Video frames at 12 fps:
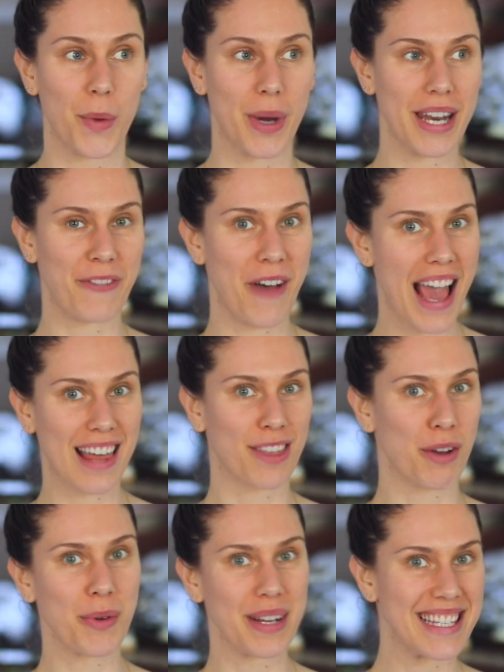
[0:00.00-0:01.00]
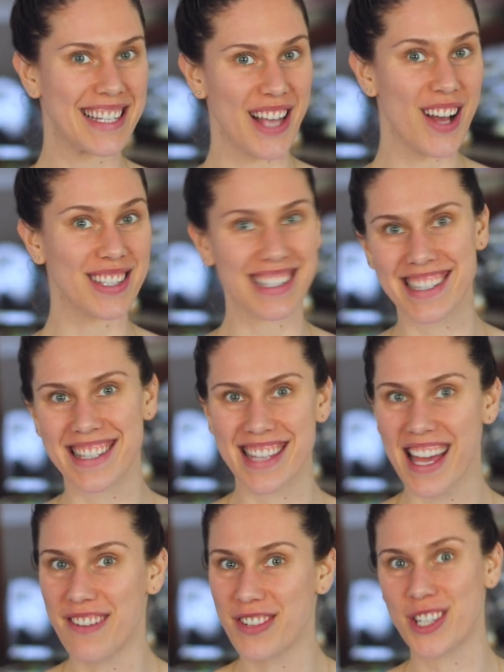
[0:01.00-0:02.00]
What if I threw in salt
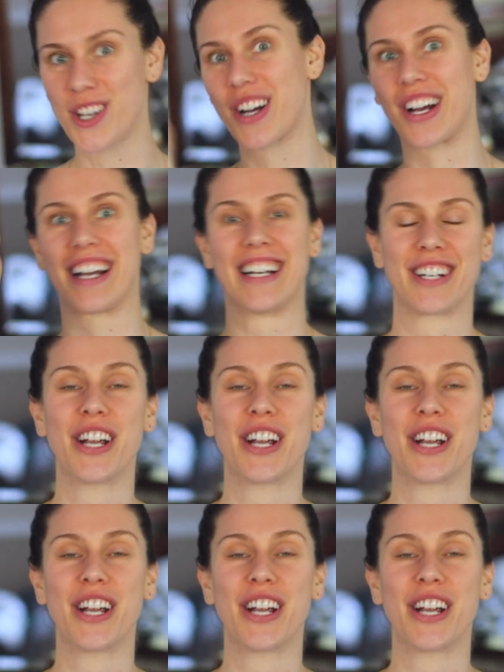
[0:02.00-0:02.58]
instead of sugar?